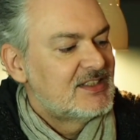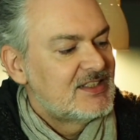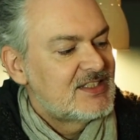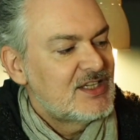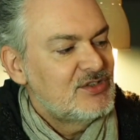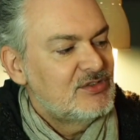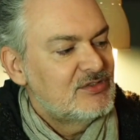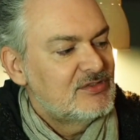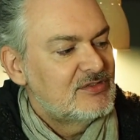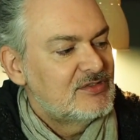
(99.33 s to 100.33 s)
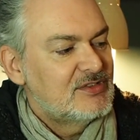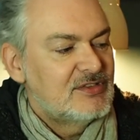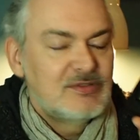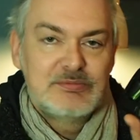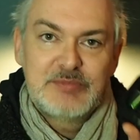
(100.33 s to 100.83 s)
So
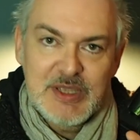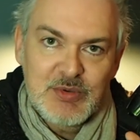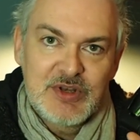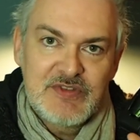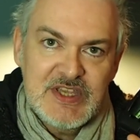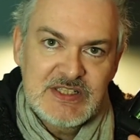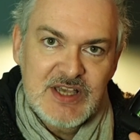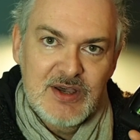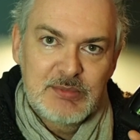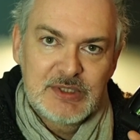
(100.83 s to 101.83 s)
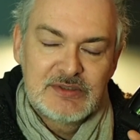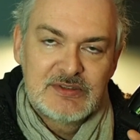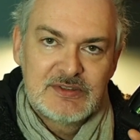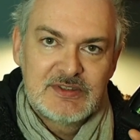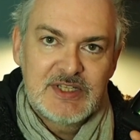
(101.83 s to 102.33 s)
pick one of these up,
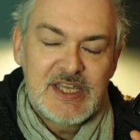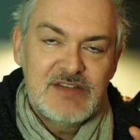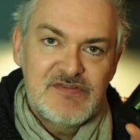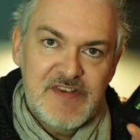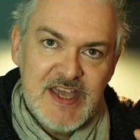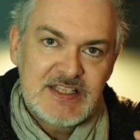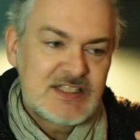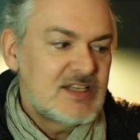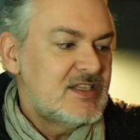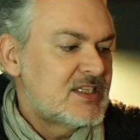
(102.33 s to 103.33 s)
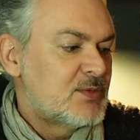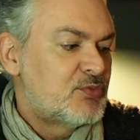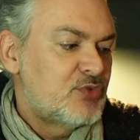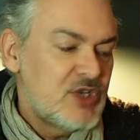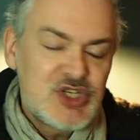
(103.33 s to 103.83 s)
invest in
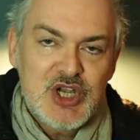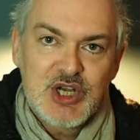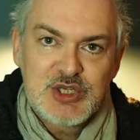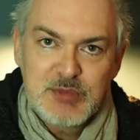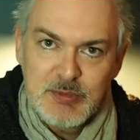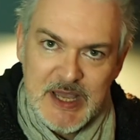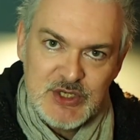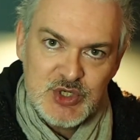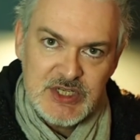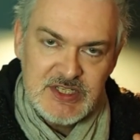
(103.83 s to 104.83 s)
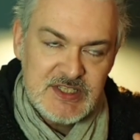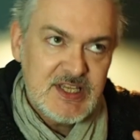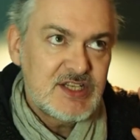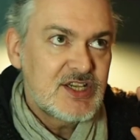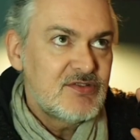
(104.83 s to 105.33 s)
some rechargeable batteries.
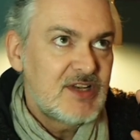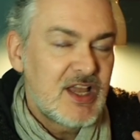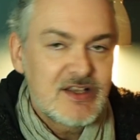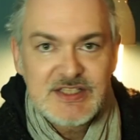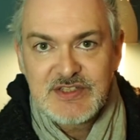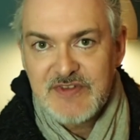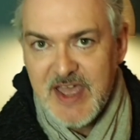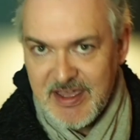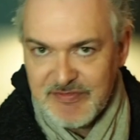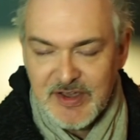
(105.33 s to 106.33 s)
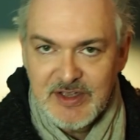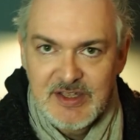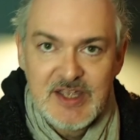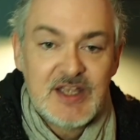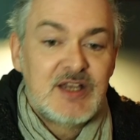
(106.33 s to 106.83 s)
They don't last forever,
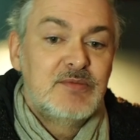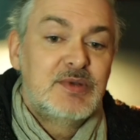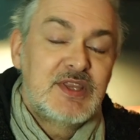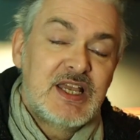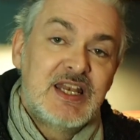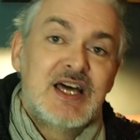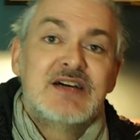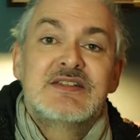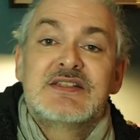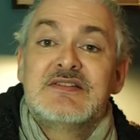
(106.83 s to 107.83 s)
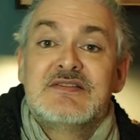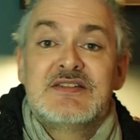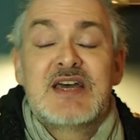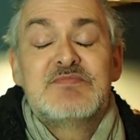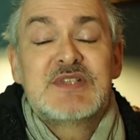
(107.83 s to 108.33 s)
but they last a
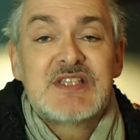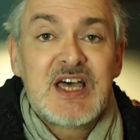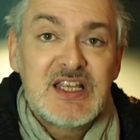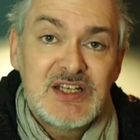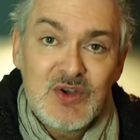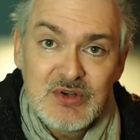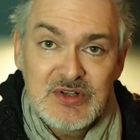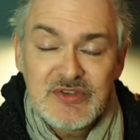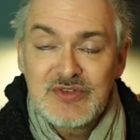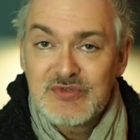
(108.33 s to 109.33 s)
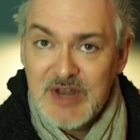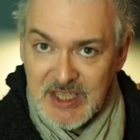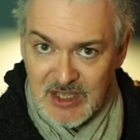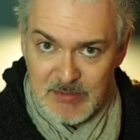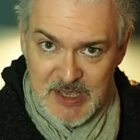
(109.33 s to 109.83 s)
damn sight longer than
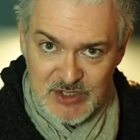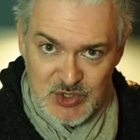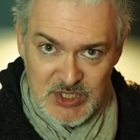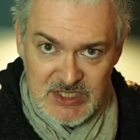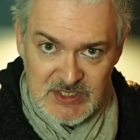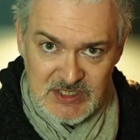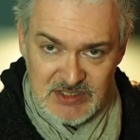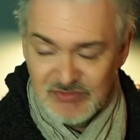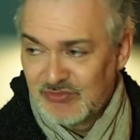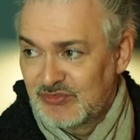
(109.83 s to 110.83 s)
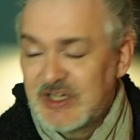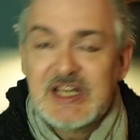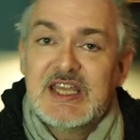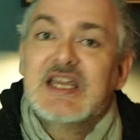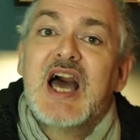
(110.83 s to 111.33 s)
regular batteries.
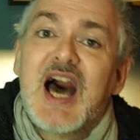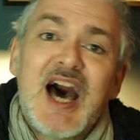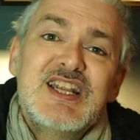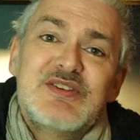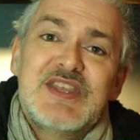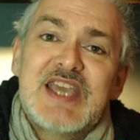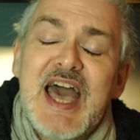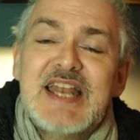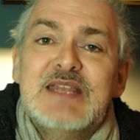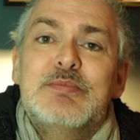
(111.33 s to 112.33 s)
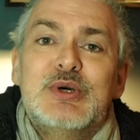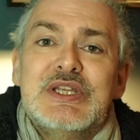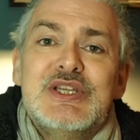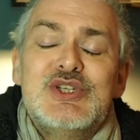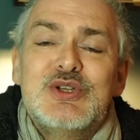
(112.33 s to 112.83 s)
Really, I don't think
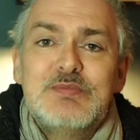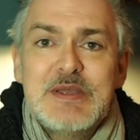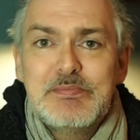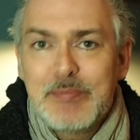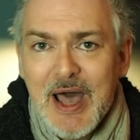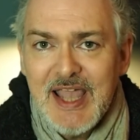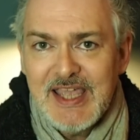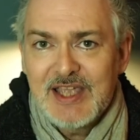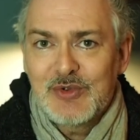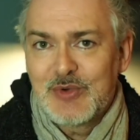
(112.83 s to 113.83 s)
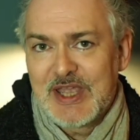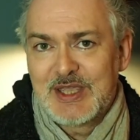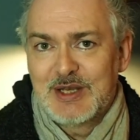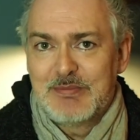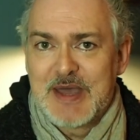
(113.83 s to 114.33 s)
anybody should be buying
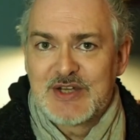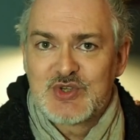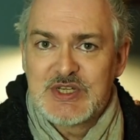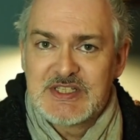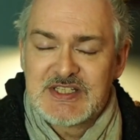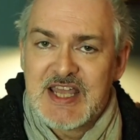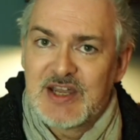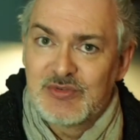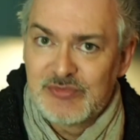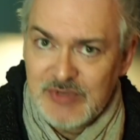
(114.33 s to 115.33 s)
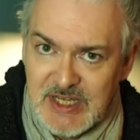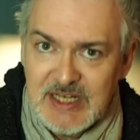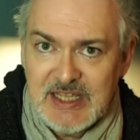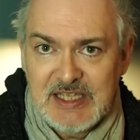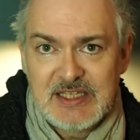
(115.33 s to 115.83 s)
regular batteries now,
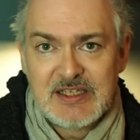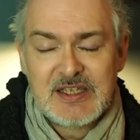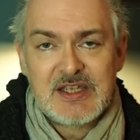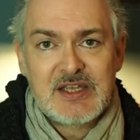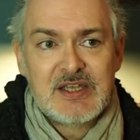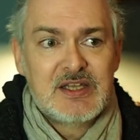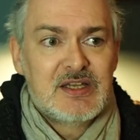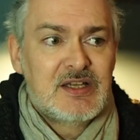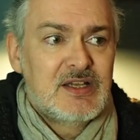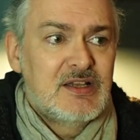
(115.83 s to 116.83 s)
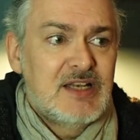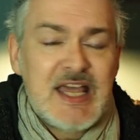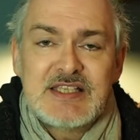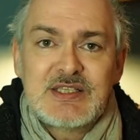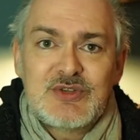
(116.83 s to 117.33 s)
really.
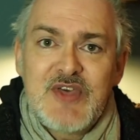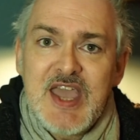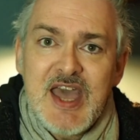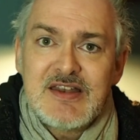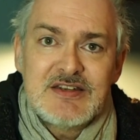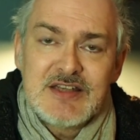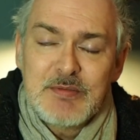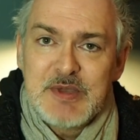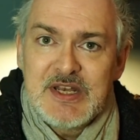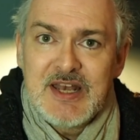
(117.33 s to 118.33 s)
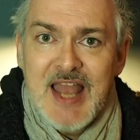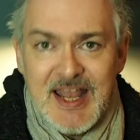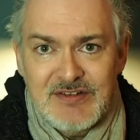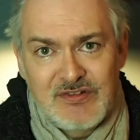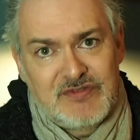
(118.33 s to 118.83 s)
Lest they end up in
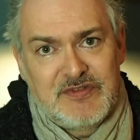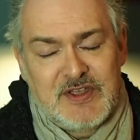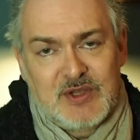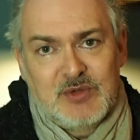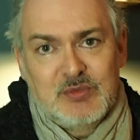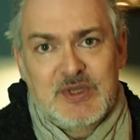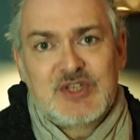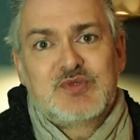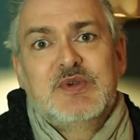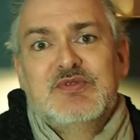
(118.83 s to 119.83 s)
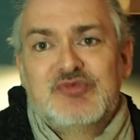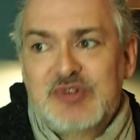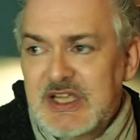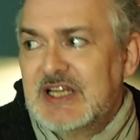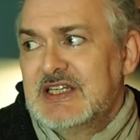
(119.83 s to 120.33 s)
landfill, which we
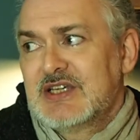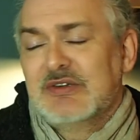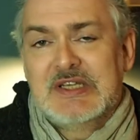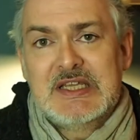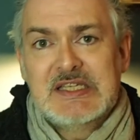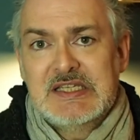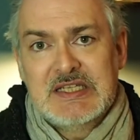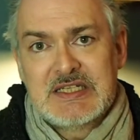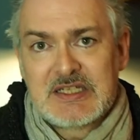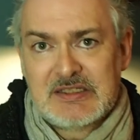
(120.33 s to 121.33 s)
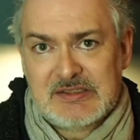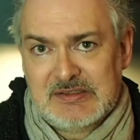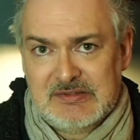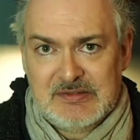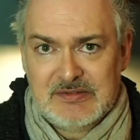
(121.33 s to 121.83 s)
really don't need
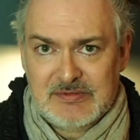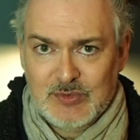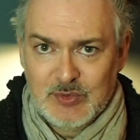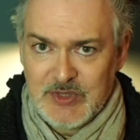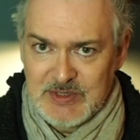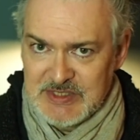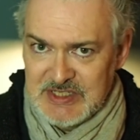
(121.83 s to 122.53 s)
all those